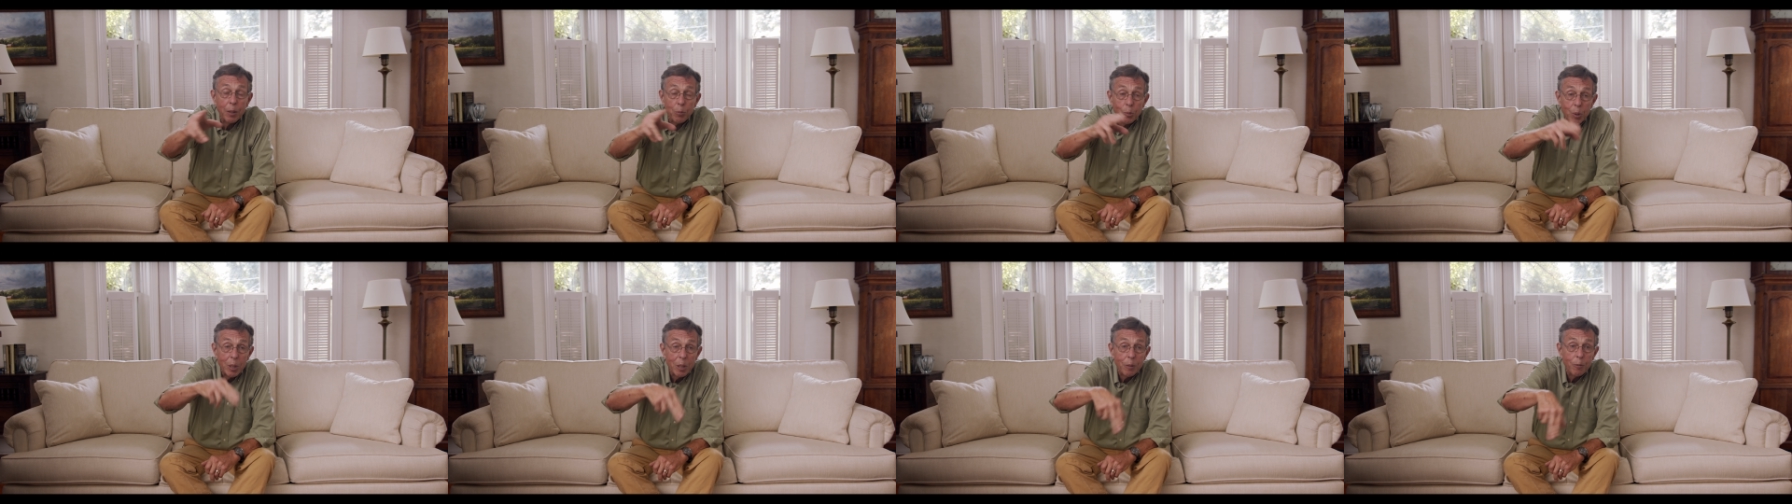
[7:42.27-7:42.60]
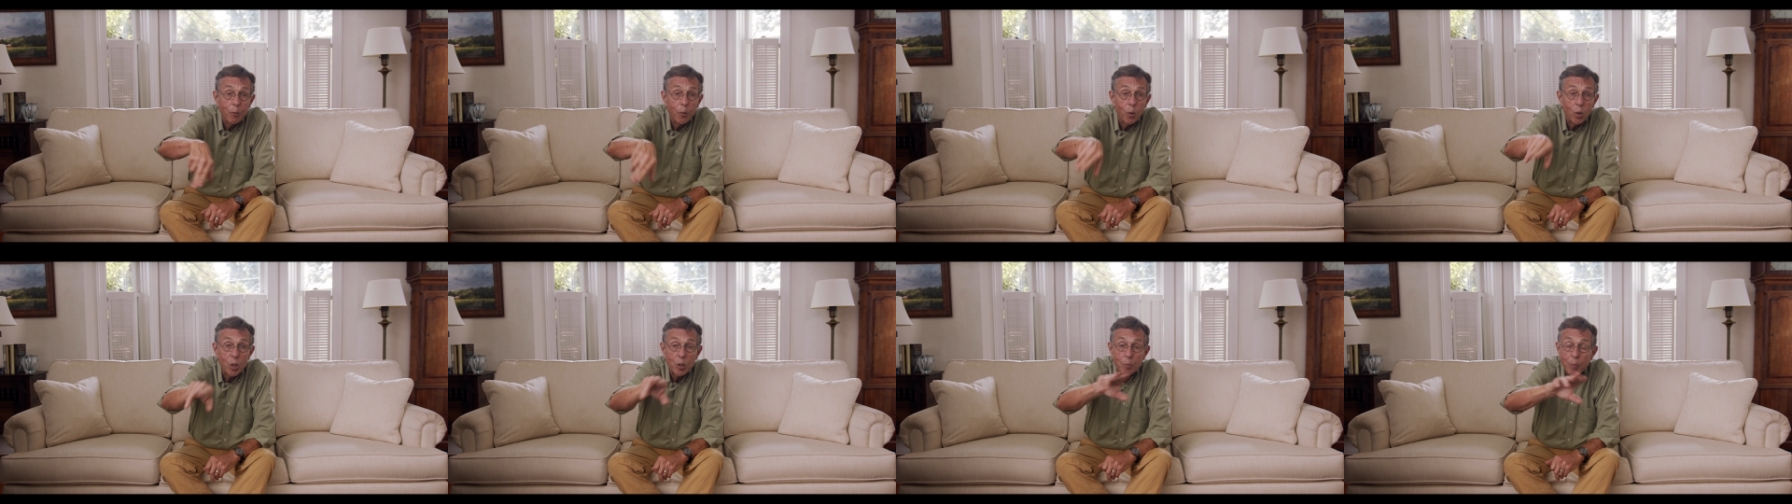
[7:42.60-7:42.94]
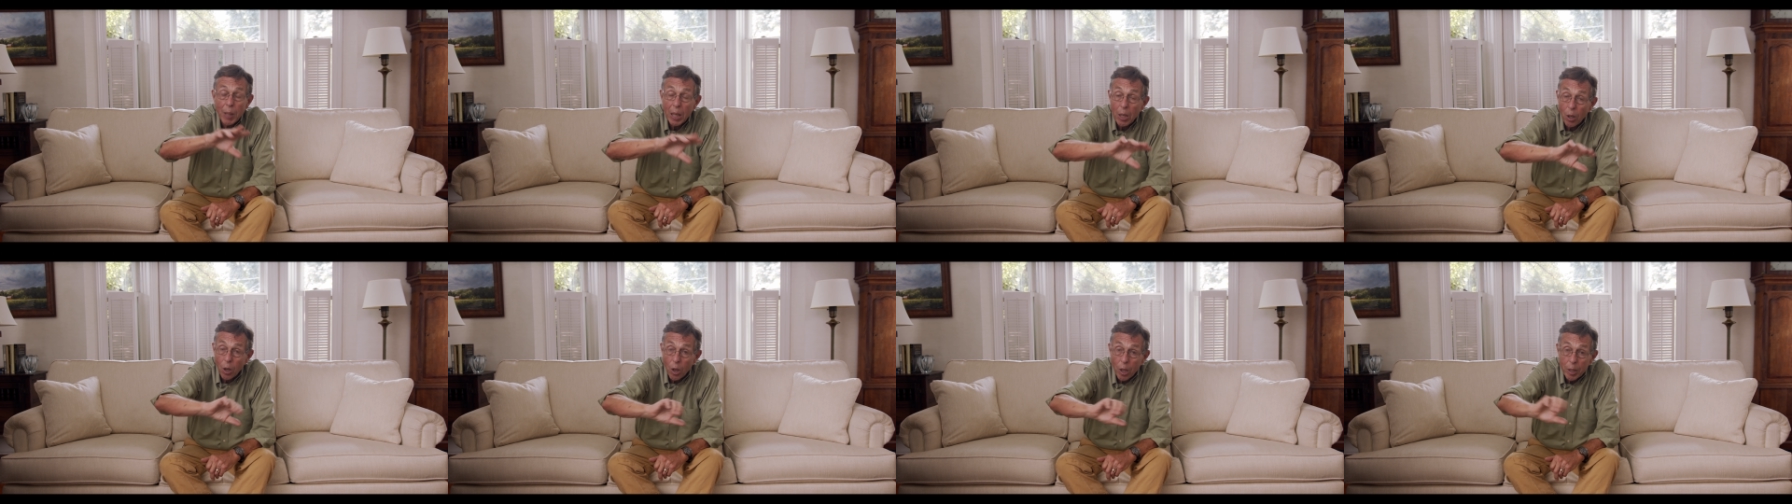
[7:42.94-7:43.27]
and reinforced
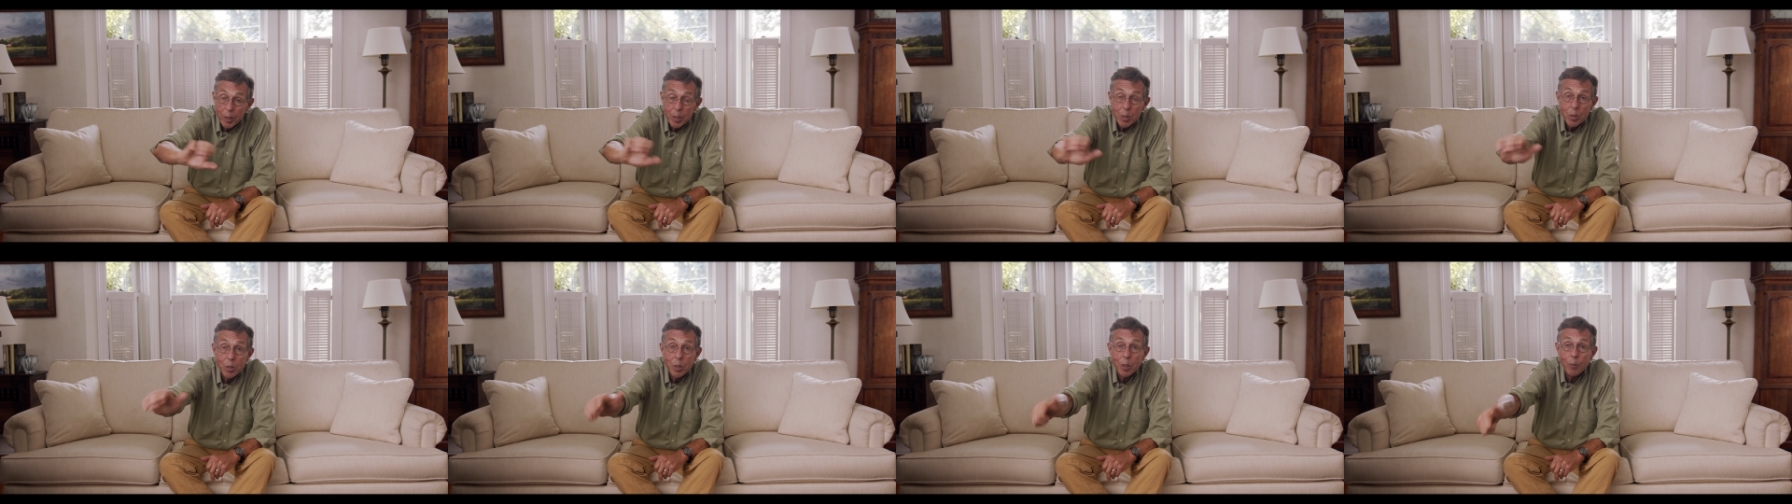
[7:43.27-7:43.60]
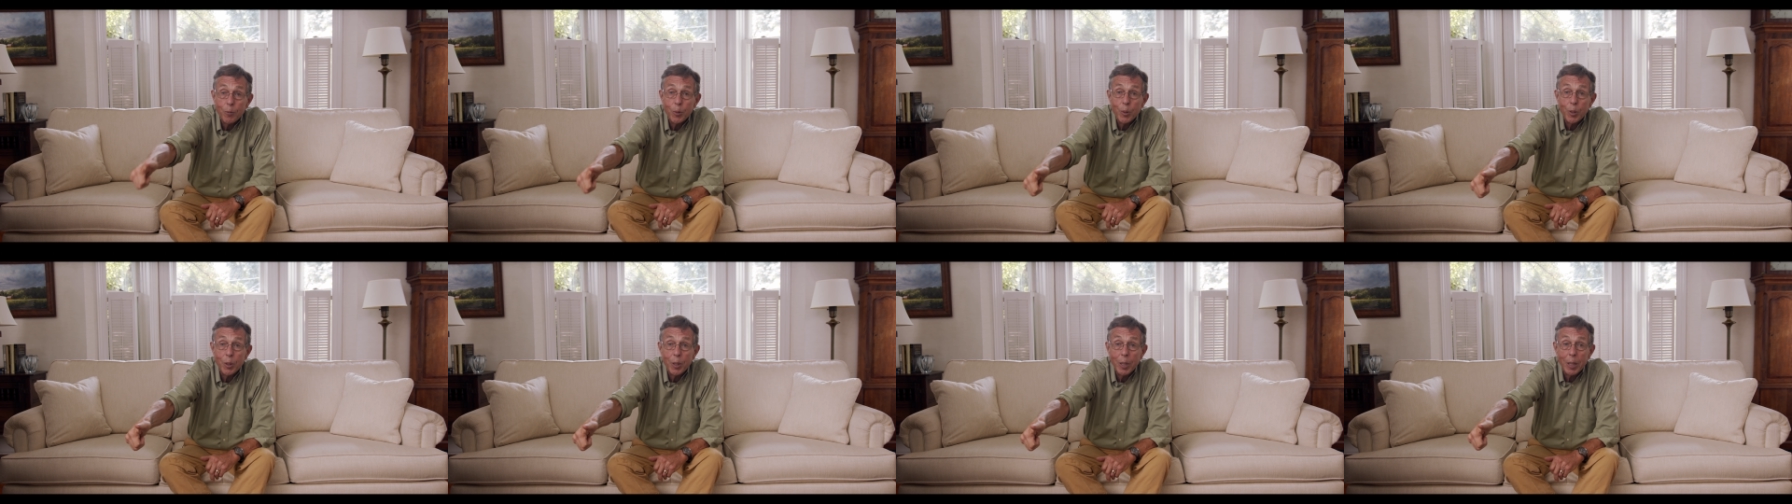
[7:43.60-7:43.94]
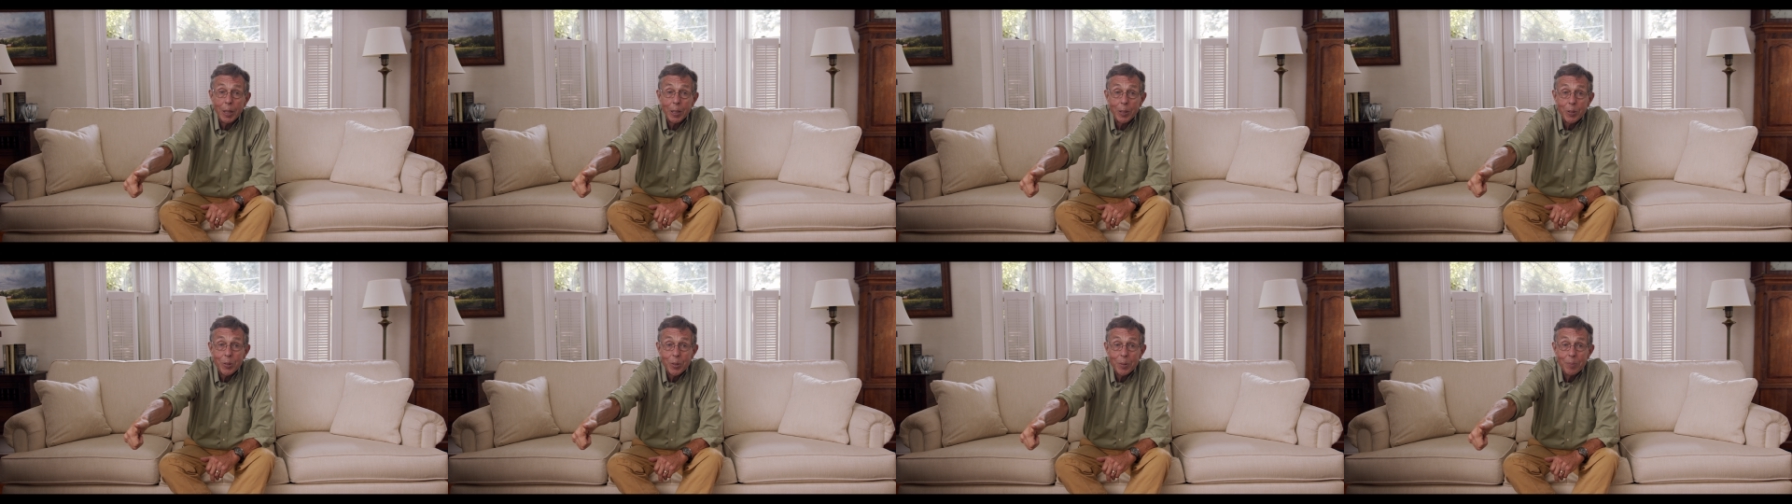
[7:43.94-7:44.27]
by all these different
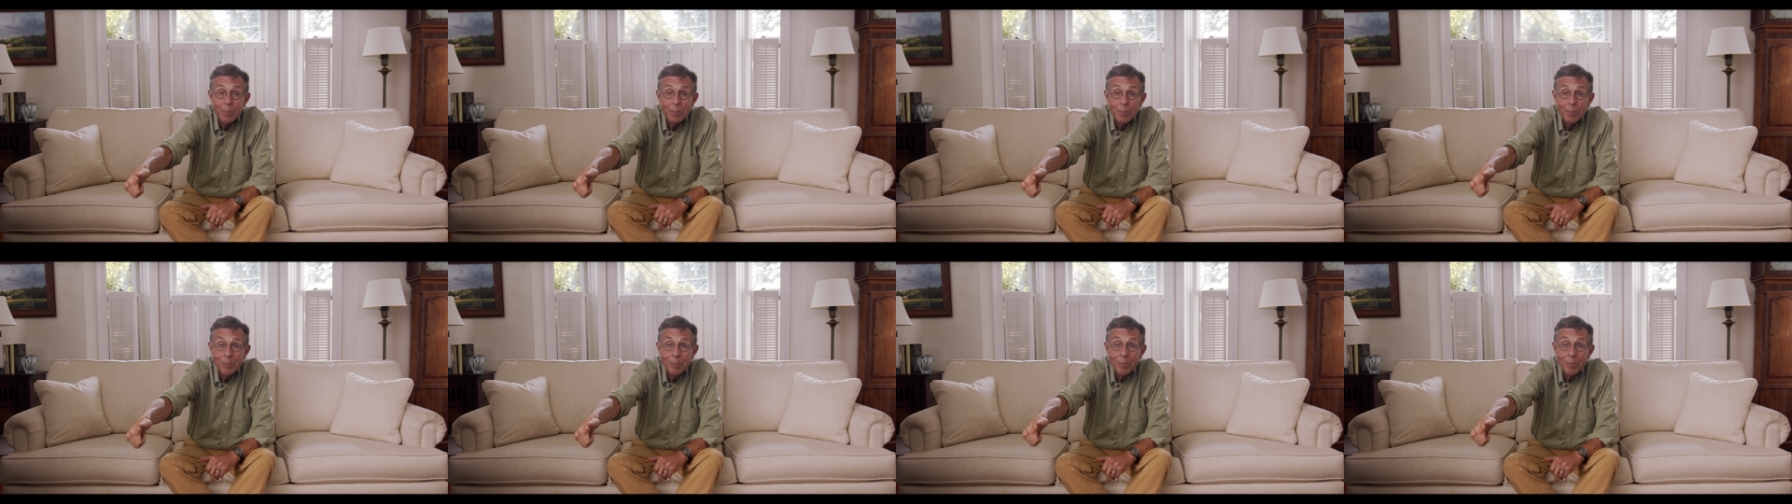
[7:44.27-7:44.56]
things.